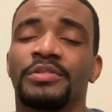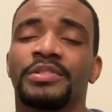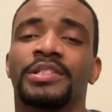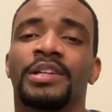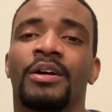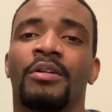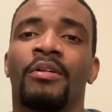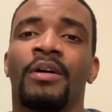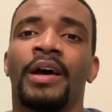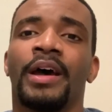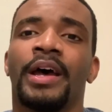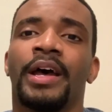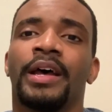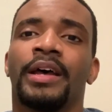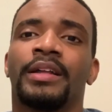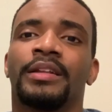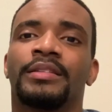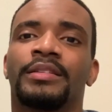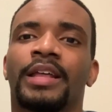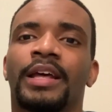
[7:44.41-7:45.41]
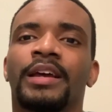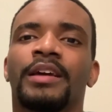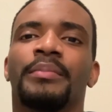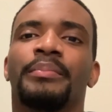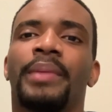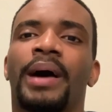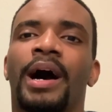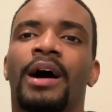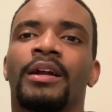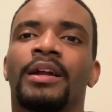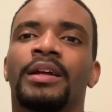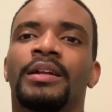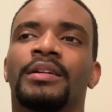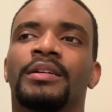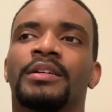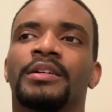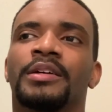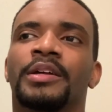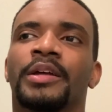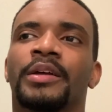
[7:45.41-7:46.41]
So think about it
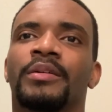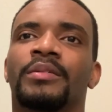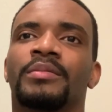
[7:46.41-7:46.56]
uh,